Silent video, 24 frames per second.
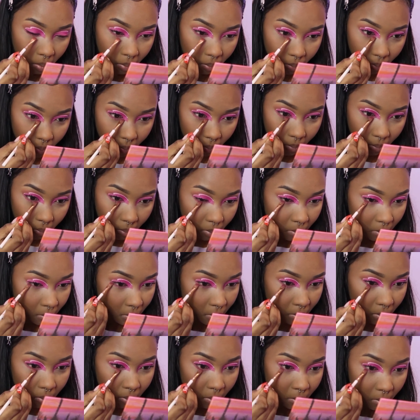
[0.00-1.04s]
I'd be
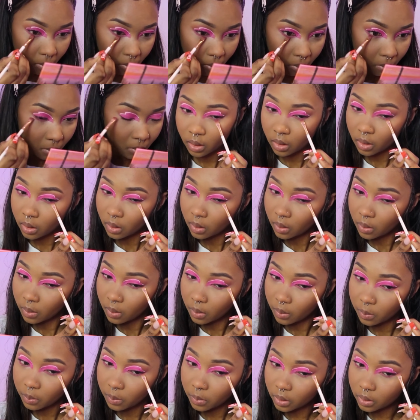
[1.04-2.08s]
wasting my time on
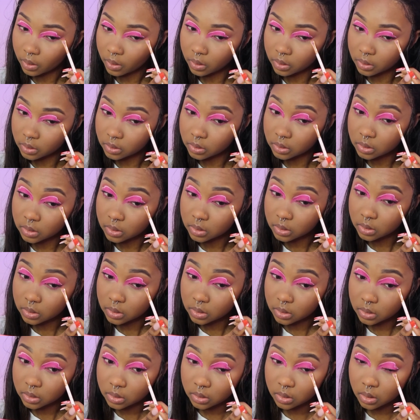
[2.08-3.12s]
there
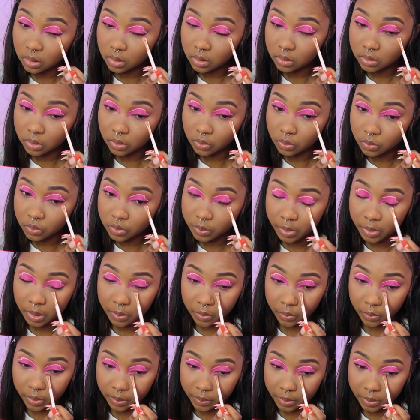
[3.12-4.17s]
because all those
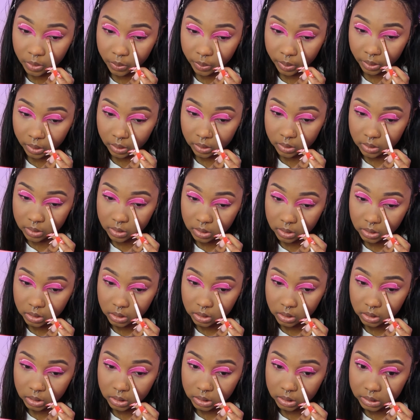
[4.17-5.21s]
people want to be doing
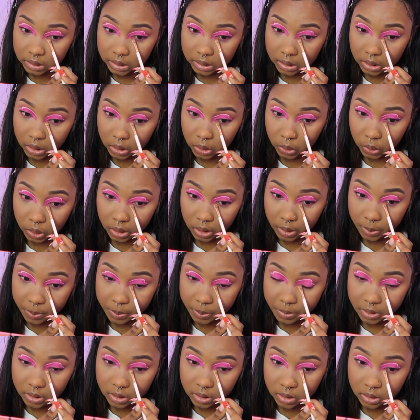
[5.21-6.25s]
is
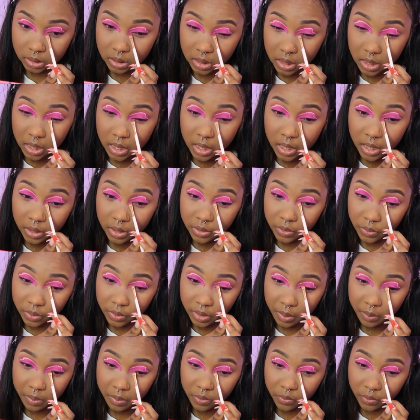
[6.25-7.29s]
hookups. And don't
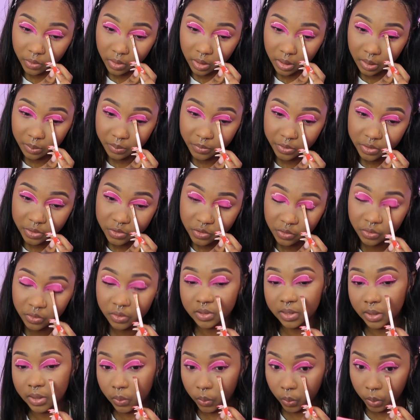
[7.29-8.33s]
get me wrong, I'm pretty sure there's
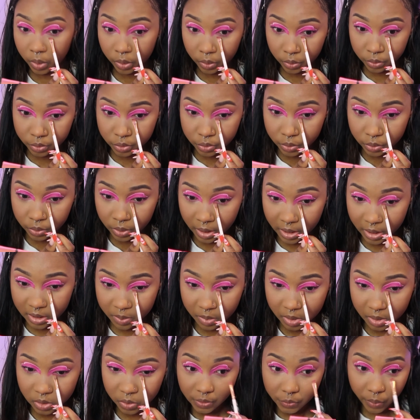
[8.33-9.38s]
like 1 or 2 guys,
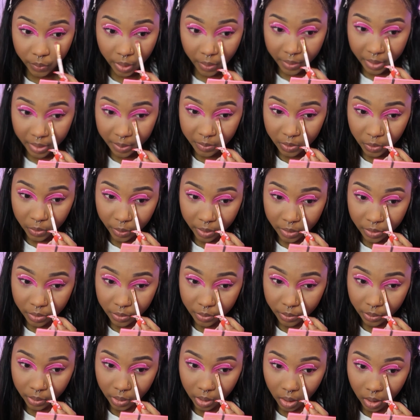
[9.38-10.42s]
but do I want to be going
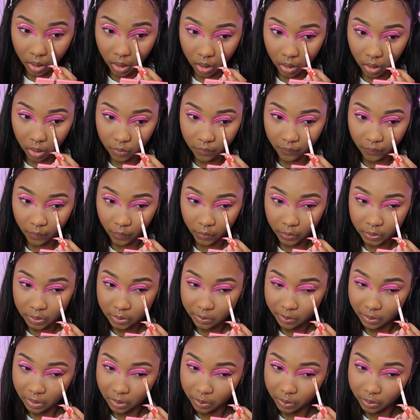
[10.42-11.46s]
through all of those
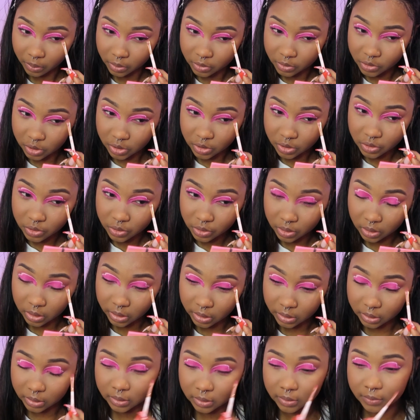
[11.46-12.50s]
people just to
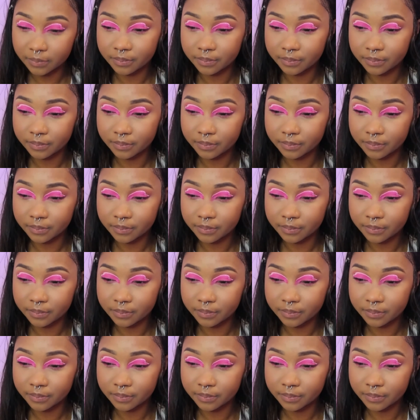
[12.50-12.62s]
like